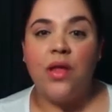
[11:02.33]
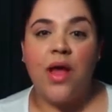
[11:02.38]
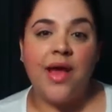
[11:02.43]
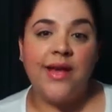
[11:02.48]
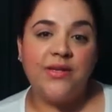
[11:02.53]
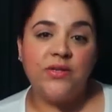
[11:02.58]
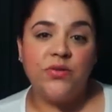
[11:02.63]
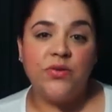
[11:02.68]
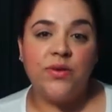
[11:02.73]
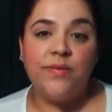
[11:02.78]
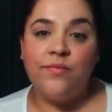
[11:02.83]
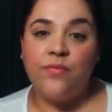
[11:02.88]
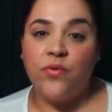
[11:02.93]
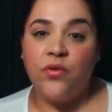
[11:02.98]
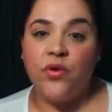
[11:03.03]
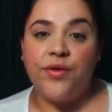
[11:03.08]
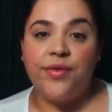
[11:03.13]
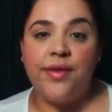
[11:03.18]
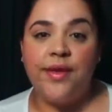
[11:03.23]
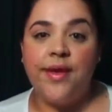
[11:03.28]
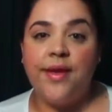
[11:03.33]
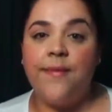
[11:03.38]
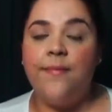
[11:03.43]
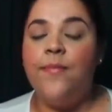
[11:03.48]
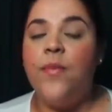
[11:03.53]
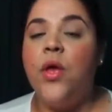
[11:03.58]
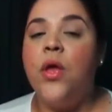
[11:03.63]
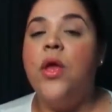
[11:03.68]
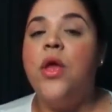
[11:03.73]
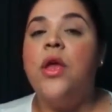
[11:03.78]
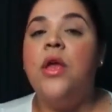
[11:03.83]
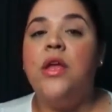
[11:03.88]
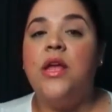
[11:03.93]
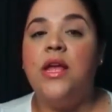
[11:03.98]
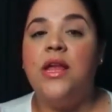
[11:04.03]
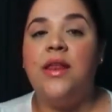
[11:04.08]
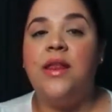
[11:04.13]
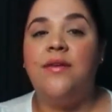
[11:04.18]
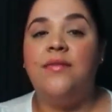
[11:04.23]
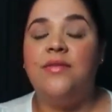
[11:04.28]
ice cream for them. You
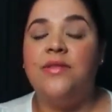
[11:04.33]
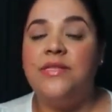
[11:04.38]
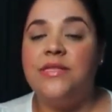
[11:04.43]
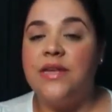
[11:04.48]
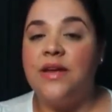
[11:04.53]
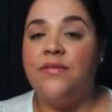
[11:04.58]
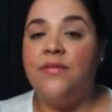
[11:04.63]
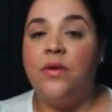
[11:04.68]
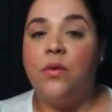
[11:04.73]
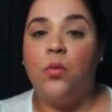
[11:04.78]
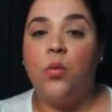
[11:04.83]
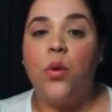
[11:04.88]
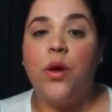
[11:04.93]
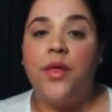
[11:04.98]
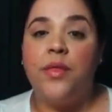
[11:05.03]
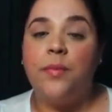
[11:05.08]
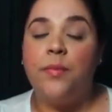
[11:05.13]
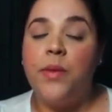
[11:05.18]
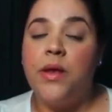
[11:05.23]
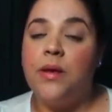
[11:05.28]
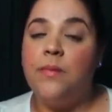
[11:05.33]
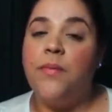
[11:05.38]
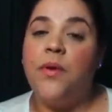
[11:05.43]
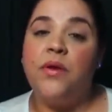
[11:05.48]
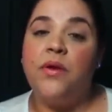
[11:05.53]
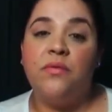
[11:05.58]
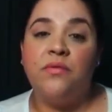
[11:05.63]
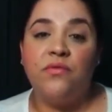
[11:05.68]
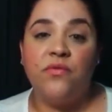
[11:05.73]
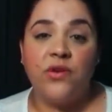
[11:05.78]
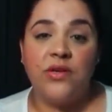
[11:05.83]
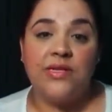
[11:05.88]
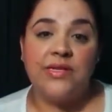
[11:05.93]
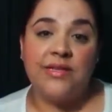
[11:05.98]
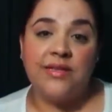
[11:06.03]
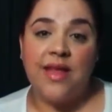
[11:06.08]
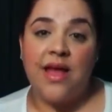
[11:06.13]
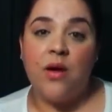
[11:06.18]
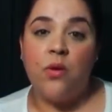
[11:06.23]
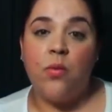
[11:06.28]
can even stuff it with peanut butter and freeze
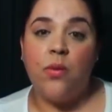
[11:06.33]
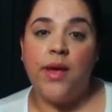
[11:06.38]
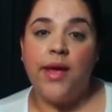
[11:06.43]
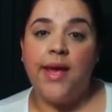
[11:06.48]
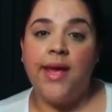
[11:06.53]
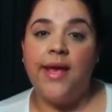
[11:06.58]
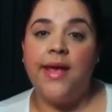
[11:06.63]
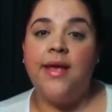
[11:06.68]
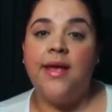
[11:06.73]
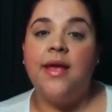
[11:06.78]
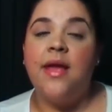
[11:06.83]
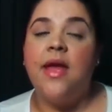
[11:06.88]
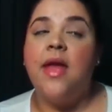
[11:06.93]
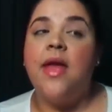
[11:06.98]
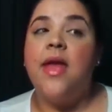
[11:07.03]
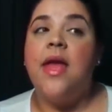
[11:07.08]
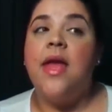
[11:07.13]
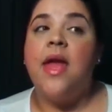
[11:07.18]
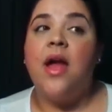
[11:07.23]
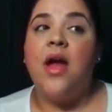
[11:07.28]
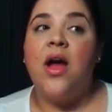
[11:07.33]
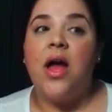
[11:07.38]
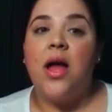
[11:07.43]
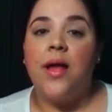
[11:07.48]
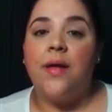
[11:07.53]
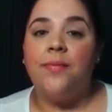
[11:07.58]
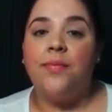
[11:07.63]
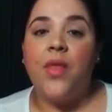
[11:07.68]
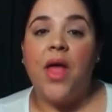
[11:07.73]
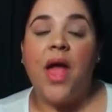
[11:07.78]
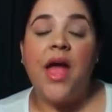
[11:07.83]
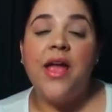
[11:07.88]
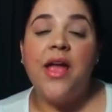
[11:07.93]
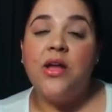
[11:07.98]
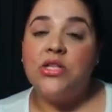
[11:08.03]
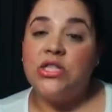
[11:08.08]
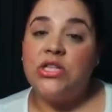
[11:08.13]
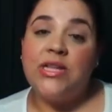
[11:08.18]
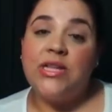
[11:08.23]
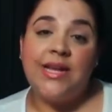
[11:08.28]
it that way. I
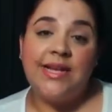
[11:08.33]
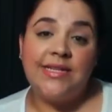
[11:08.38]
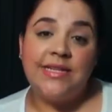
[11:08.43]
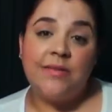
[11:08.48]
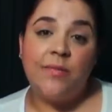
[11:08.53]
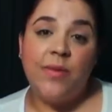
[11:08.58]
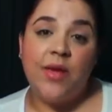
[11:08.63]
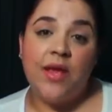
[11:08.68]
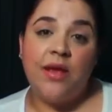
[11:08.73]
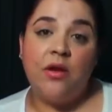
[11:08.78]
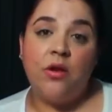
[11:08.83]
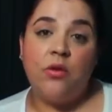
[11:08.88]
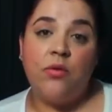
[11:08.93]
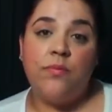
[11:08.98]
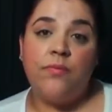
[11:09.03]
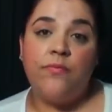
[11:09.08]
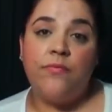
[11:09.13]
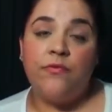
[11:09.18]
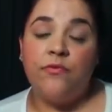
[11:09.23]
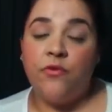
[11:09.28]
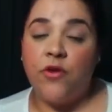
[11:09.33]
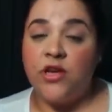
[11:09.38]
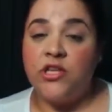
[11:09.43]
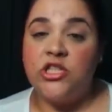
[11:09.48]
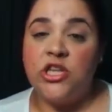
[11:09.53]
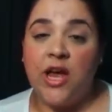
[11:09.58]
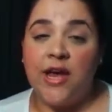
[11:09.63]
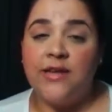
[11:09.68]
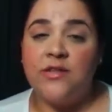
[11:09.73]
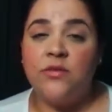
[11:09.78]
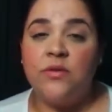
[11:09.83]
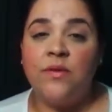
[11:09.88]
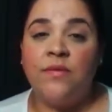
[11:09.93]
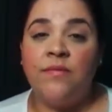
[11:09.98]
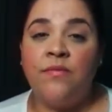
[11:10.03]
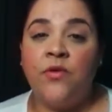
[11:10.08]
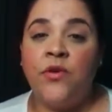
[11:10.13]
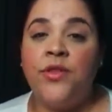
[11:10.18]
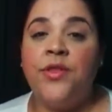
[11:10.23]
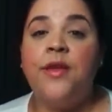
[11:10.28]
also like to make fresh ice cream
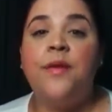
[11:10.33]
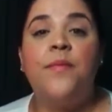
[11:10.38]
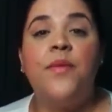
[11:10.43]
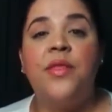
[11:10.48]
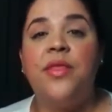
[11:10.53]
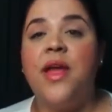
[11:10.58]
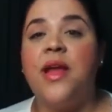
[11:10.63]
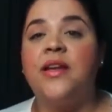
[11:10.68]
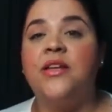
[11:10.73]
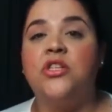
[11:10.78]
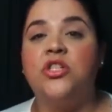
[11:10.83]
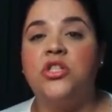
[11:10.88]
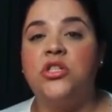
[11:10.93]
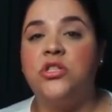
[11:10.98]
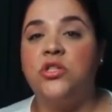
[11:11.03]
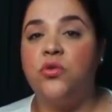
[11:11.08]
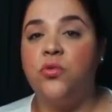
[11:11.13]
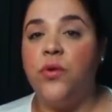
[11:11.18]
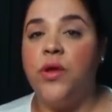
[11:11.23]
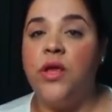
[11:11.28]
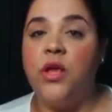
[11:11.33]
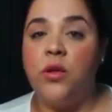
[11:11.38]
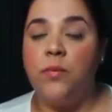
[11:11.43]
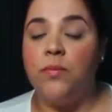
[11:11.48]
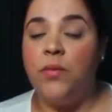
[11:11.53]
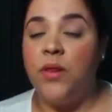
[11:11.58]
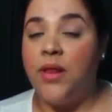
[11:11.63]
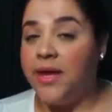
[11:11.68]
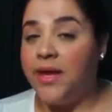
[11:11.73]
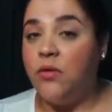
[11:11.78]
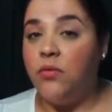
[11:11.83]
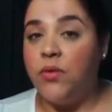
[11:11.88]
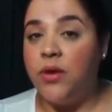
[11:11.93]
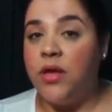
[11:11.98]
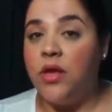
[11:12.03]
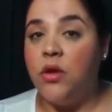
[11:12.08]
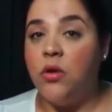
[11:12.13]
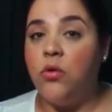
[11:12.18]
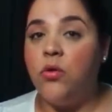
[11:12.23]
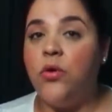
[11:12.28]
for them, and that is just plain
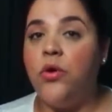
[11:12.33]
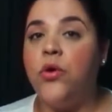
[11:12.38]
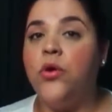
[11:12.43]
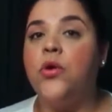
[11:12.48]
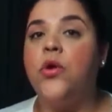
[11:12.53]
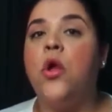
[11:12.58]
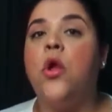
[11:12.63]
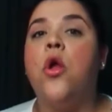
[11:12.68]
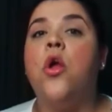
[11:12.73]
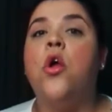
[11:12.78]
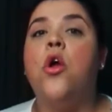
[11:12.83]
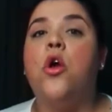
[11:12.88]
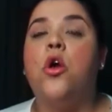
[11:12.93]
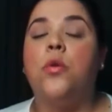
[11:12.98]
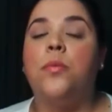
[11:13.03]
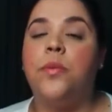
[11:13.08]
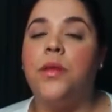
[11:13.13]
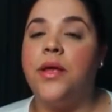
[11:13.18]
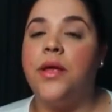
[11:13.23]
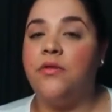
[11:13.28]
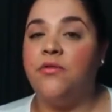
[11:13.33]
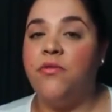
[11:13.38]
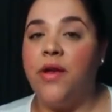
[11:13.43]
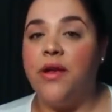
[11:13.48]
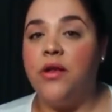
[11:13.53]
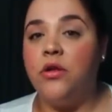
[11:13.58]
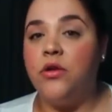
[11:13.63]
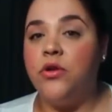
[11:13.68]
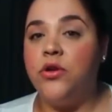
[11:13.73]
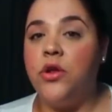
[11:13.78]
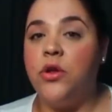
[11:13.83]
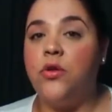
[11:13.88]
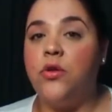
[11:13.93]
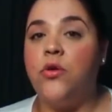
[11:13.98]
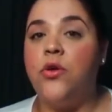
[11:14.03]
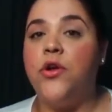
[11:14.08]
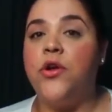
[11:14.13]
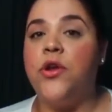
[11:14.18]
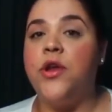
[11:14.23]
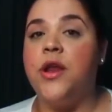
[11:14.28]
Greek yogurt or plain regular
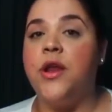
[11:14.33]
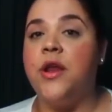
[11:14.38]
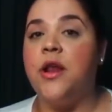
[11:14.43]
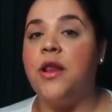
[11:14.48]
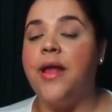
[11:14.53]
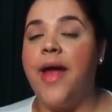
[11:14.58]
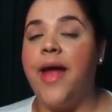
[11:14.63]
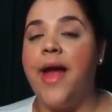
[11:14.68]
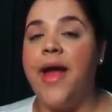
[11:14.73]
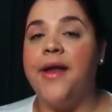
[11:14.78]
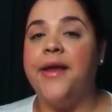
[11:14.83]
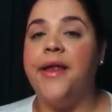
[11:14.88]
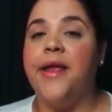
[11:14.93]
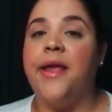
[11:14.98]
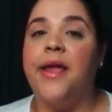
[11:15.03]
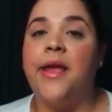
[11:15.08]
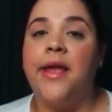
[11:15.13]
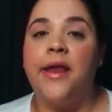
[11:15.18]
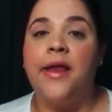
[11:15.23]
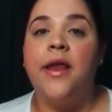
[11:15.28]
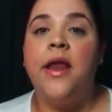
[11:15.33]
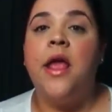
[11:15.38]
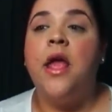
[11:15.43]
yogurt, and I'll add in